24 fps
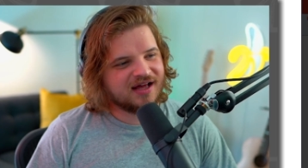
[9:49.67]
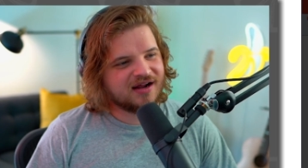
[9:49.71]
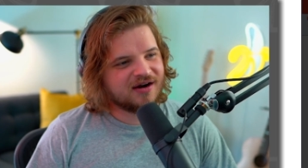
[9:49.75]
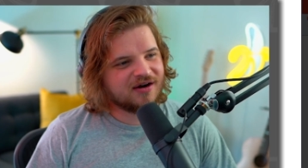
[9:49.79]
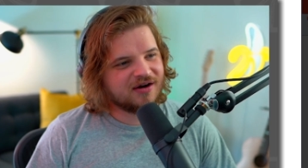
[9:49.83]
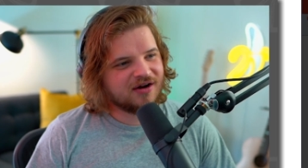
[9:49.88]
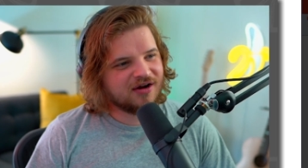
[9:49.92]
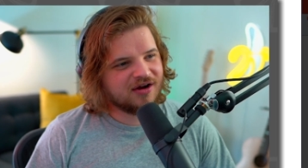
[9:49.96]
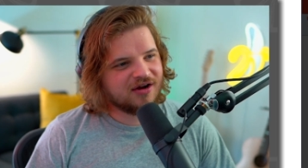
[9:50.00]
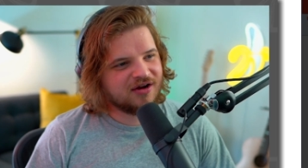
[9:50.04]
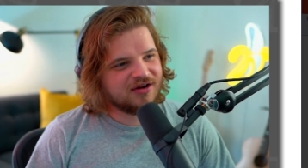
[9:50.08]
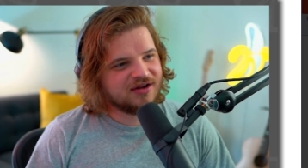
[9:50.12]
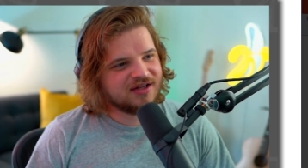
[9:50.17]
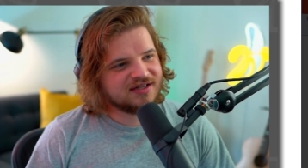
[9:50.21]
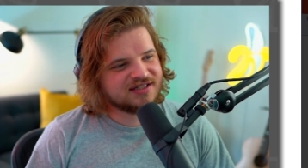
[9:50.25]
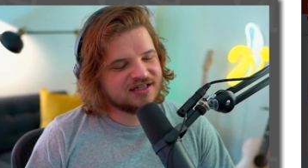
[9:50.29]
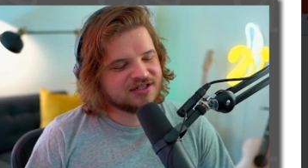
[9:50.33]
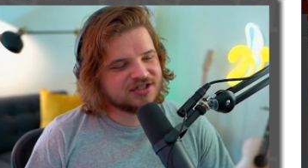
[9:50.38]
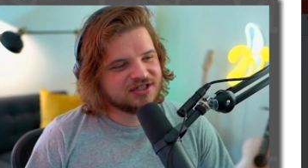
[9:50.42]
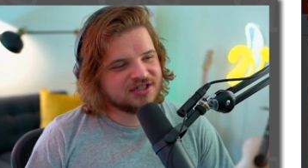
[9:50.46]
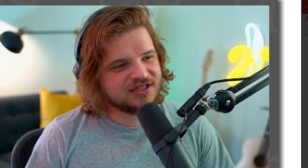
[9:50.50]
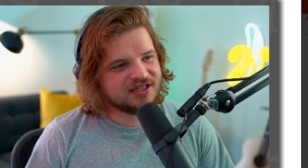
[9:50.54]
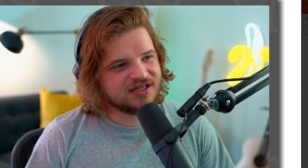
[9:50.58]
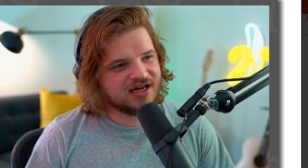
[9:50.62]
I don't know. It's
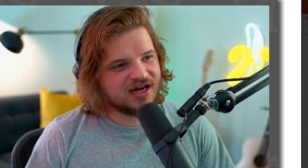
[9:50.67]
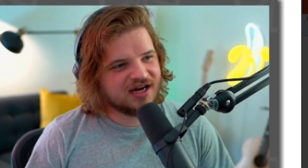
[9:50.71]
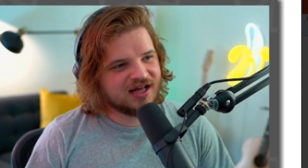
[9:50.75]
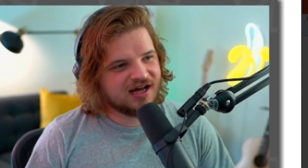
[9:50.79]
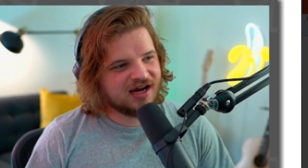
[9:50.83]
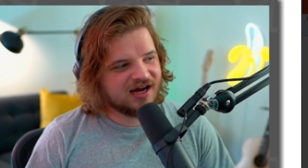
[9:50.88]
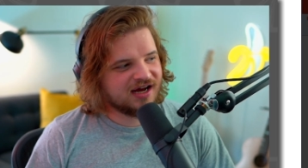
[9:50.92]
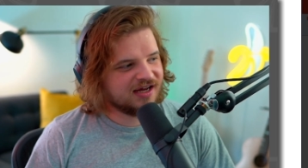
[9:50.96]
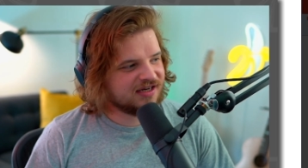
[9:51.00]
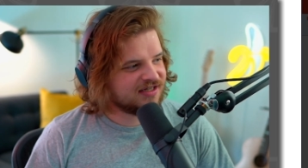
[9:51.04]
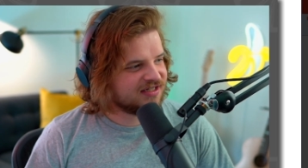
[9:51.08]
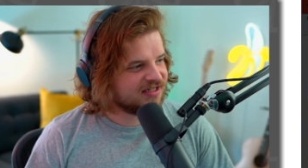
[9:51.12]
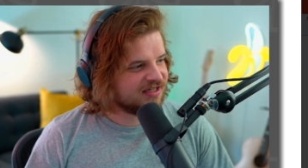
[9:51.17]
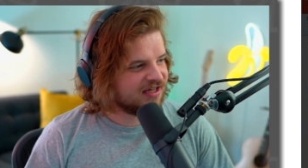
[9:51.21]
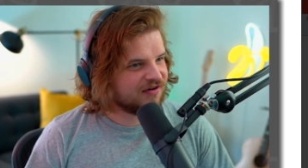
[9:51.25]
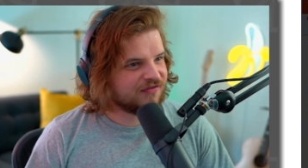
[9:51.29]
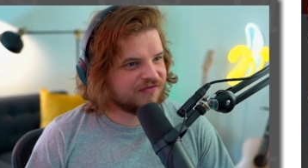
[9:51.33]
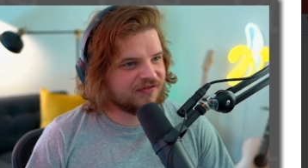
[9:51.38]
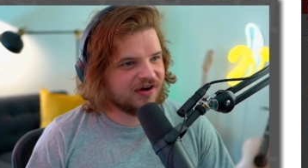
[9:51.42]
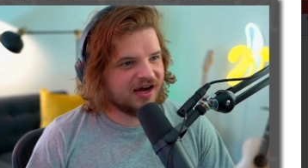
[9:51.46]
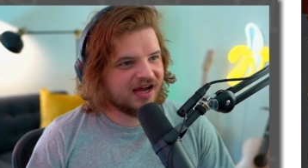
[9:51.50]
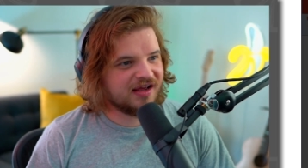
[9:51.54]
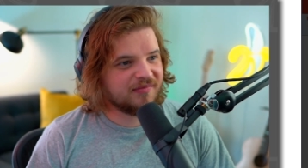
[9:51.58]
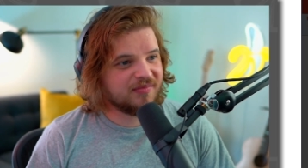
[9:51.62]
actually kind of hard to get a
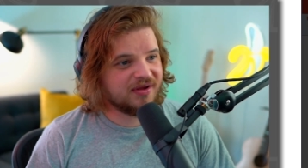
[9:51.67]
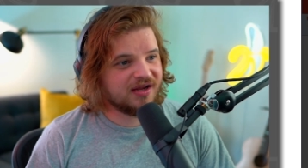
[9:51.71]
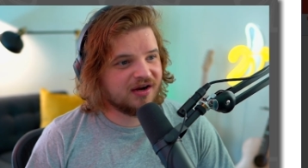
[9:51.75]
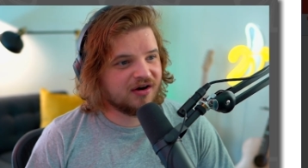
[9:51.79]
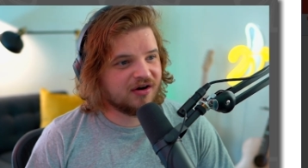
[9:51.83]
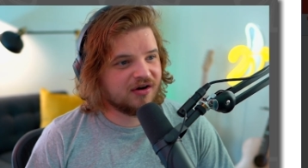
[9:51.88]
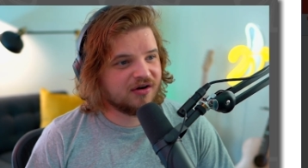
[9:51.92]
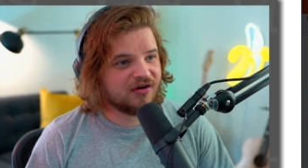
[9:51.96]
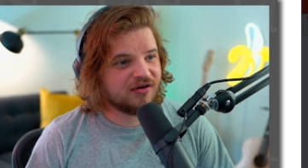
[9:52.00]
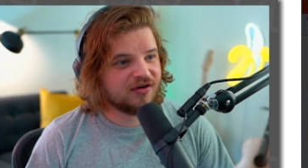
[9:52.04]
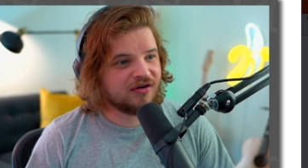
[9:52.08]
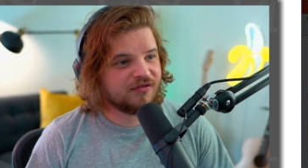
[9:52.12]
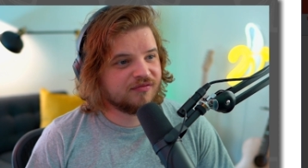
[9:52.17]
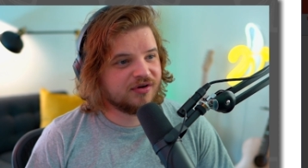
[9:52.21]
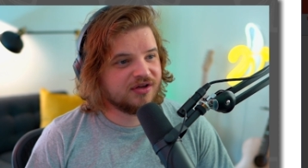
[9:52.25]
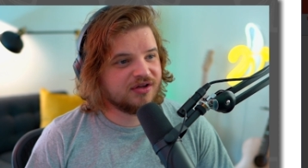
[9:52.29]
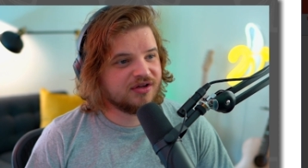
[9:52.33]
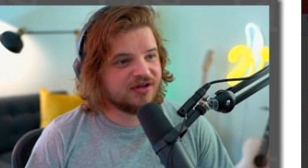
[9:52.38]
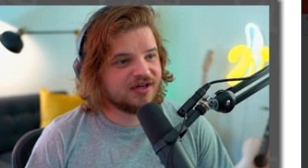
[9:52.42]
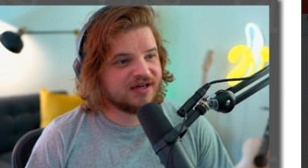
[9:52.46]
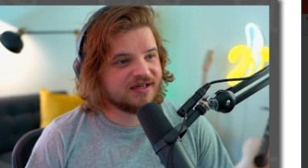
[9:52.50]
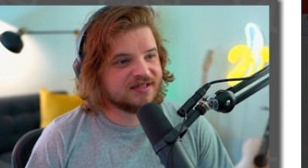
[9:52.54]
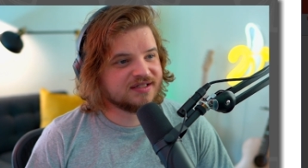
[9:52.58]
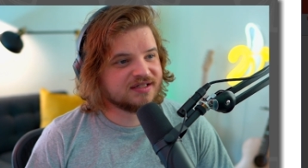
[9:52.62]
vibe here of what
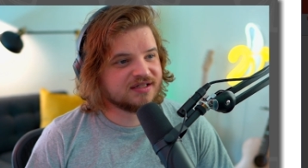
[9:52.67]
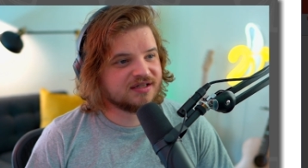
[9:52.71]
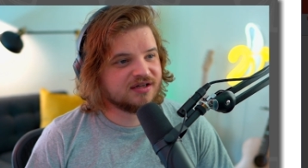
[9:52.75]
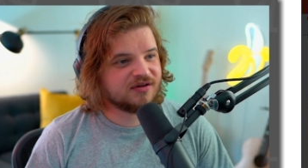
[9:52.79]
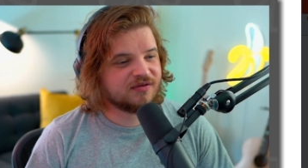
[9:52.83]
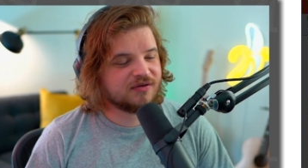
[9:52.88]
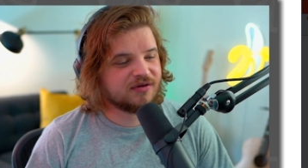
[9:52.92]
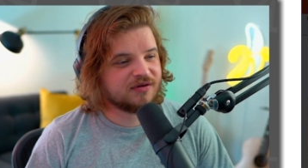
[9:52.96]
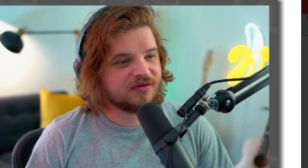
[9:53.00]
you guys are going